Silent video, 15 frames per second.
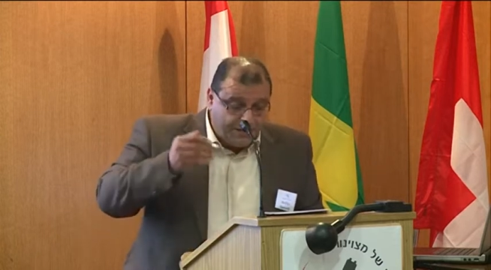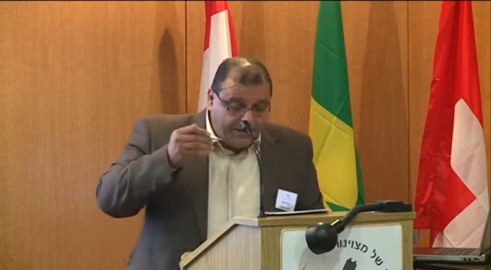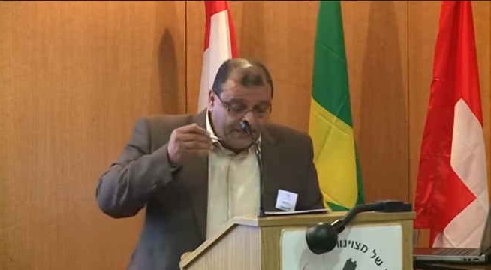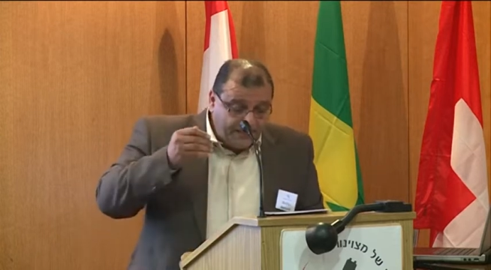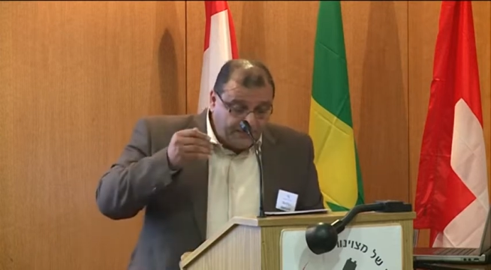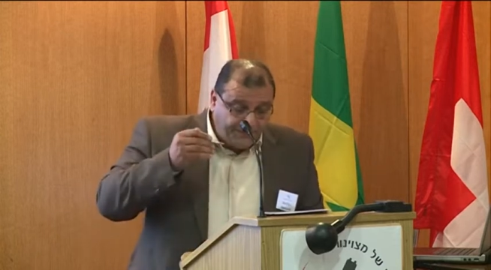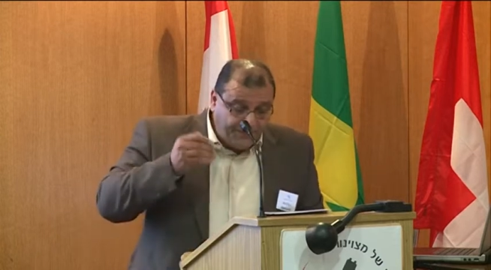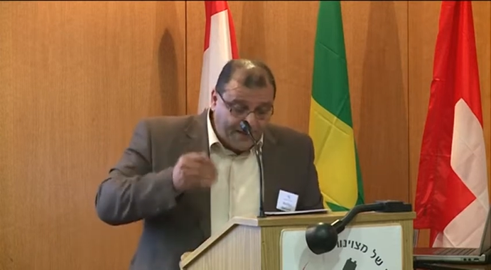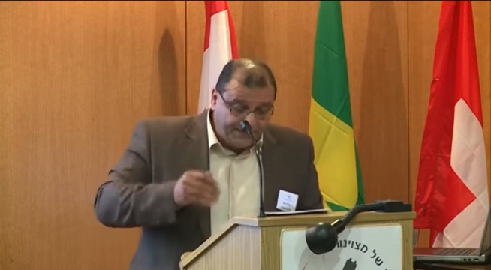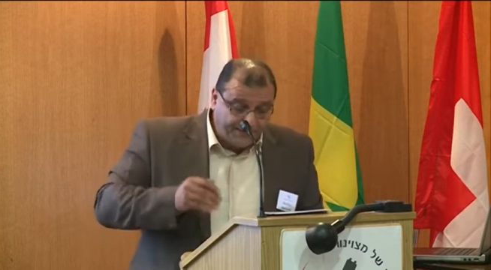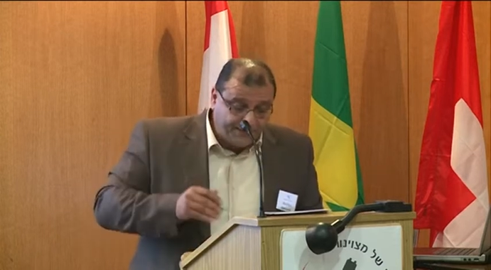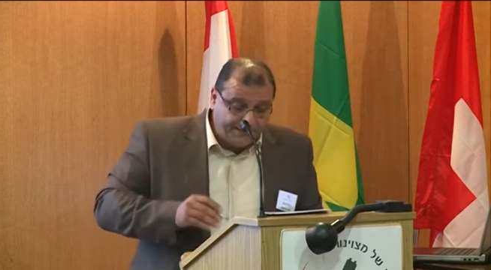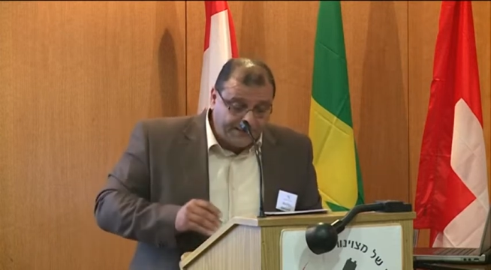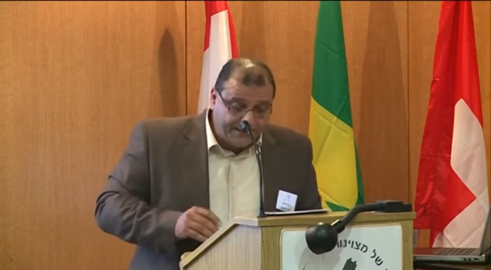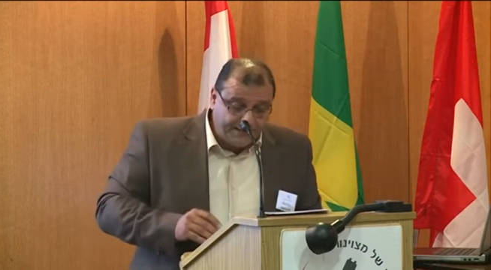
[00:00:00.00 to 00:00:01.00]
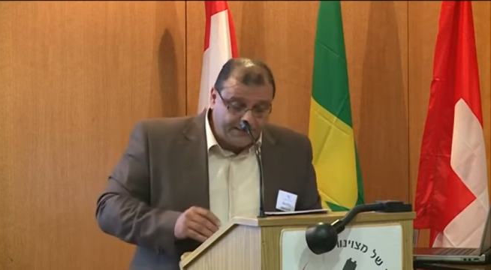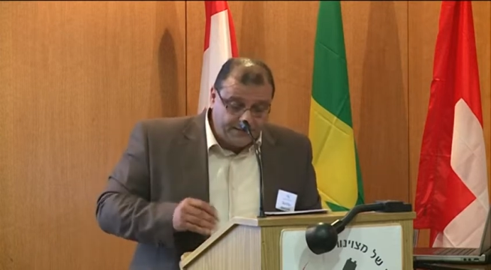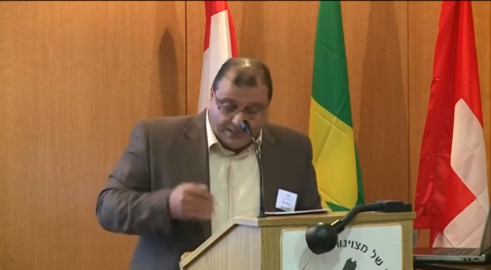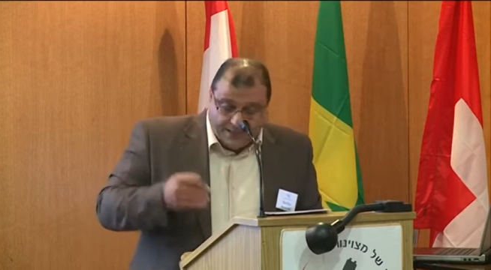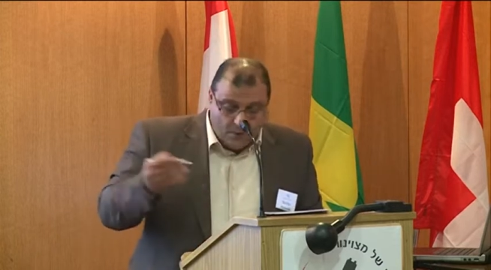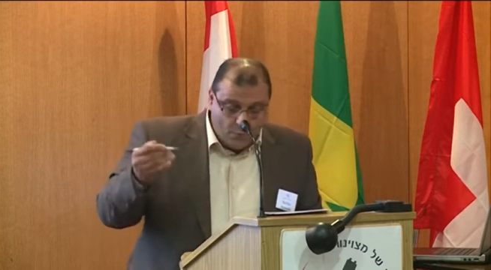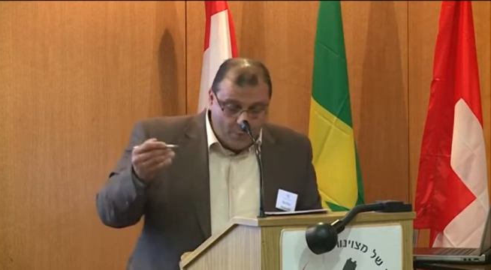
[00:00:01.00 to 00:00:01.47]
This factor is,
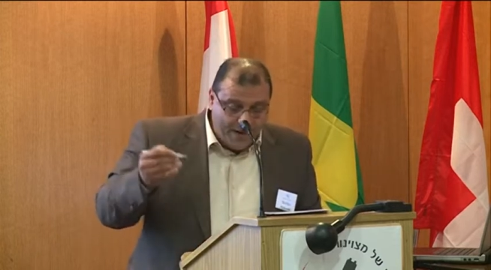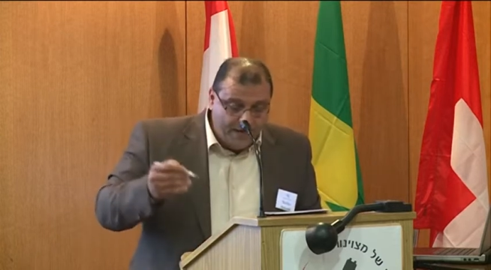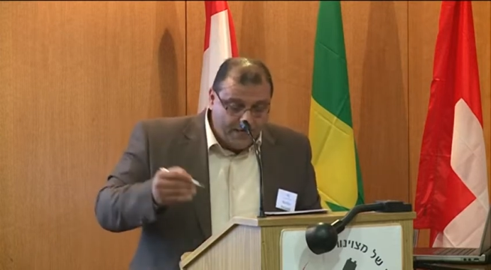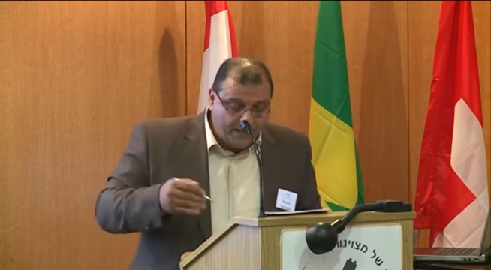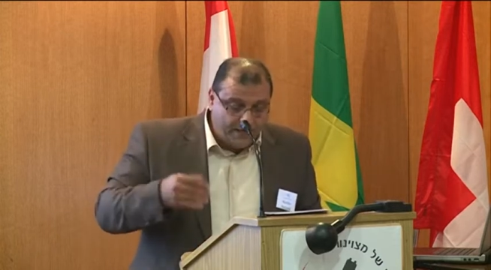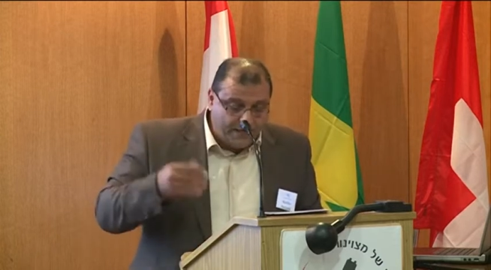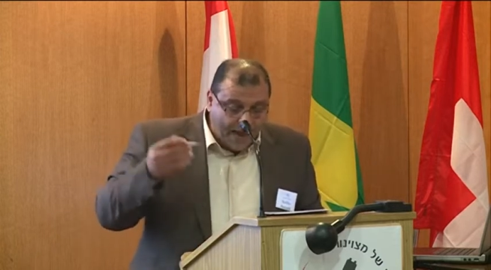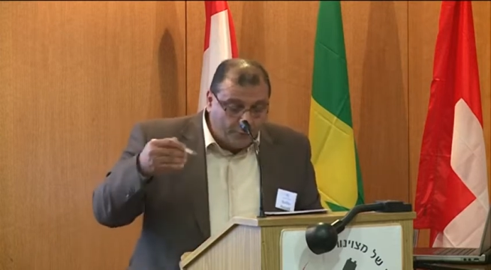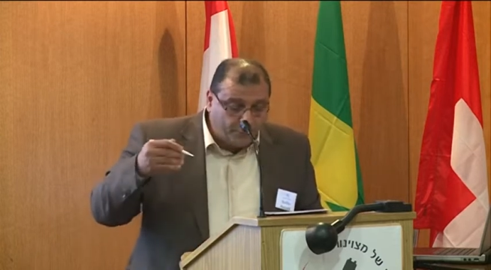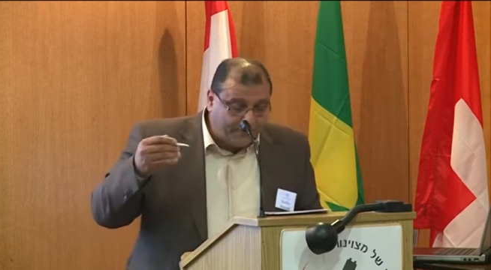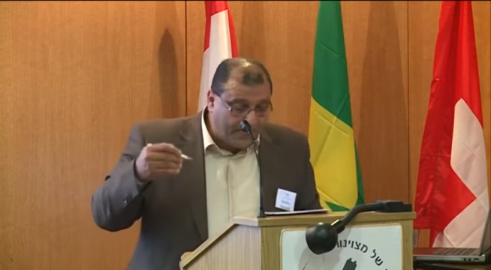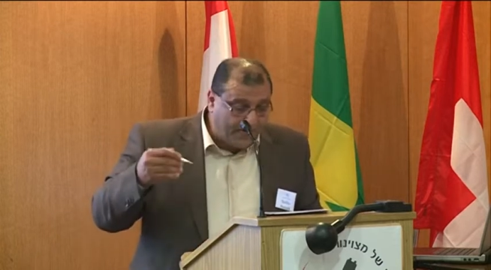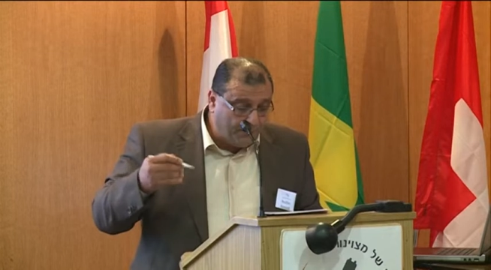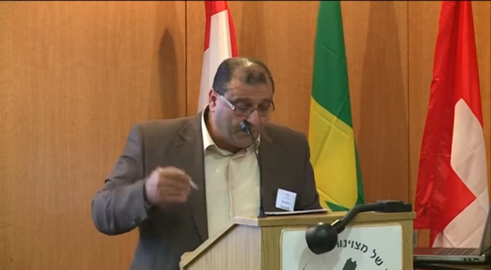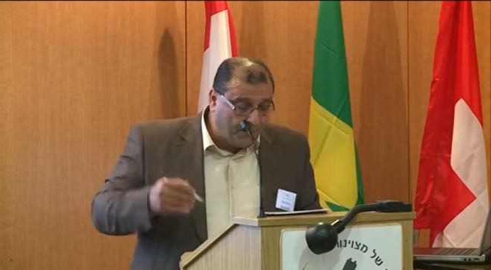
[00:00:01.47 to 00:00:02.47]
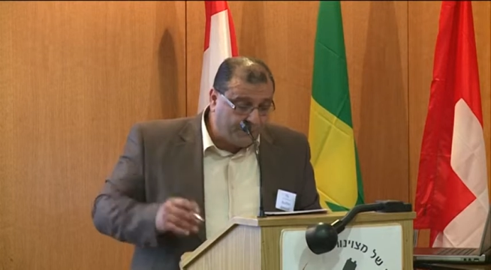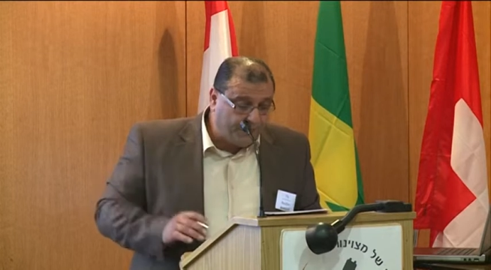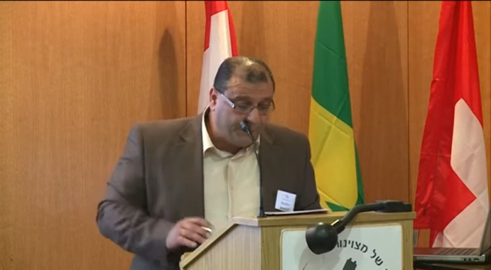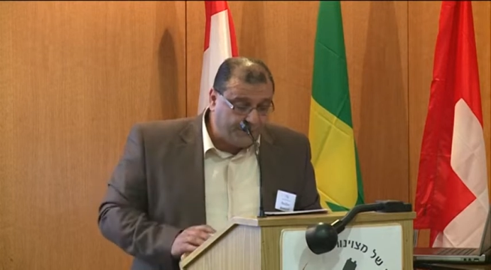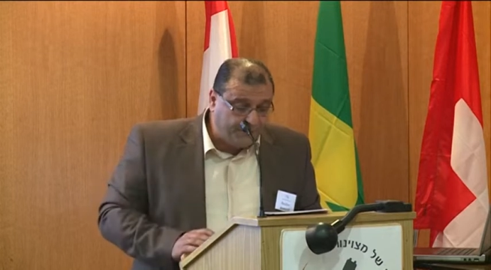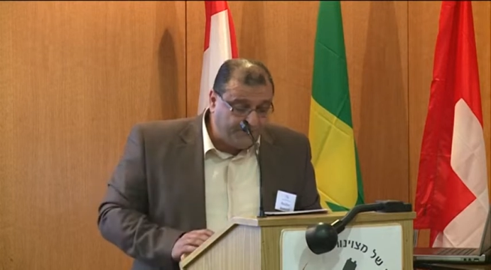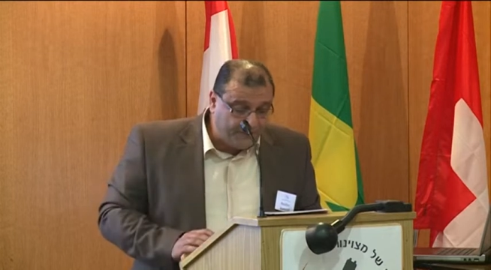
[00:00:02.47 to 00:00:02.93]
in a way, the outcome of
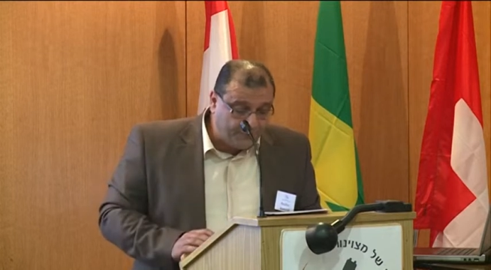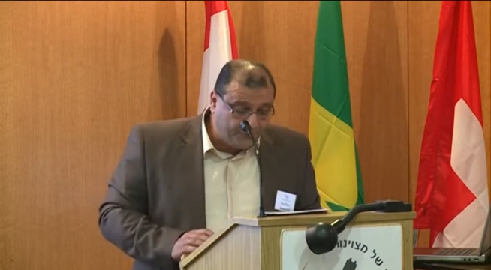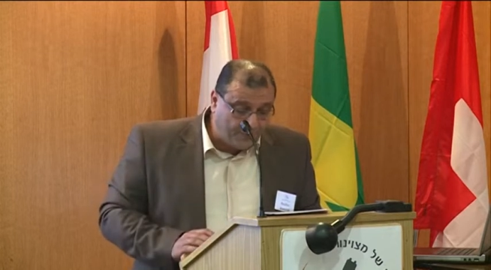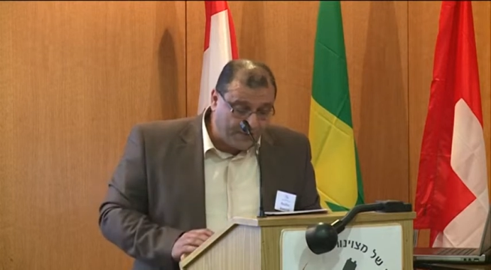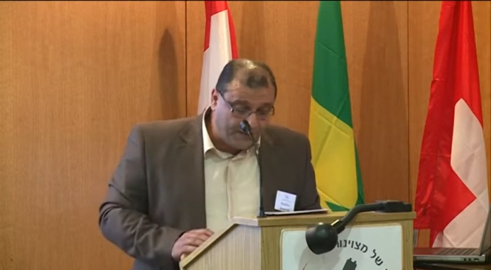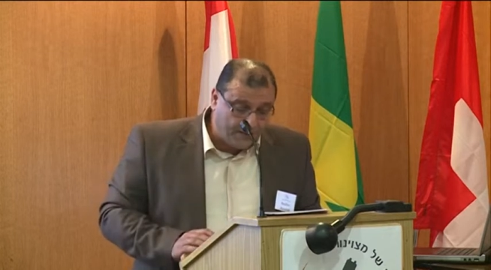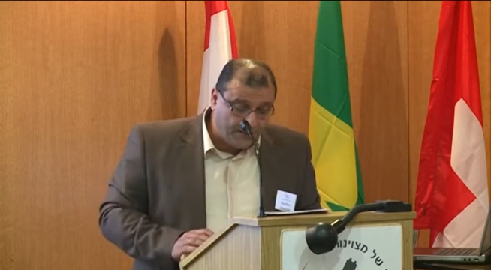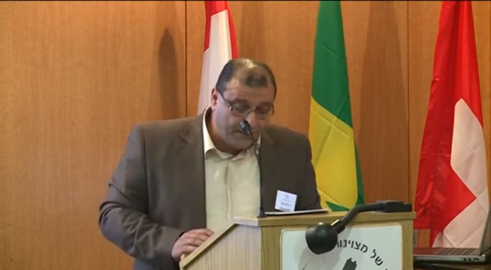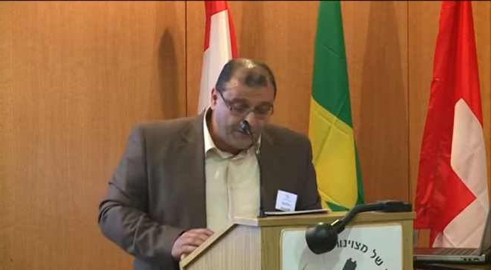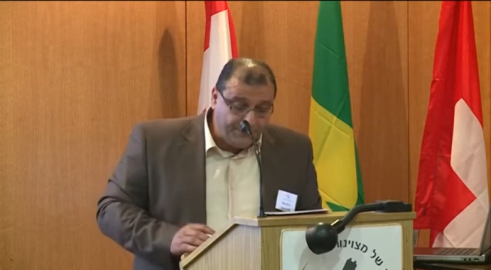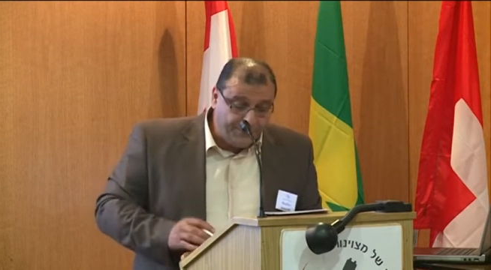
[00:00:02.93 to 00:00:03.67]
the previous one.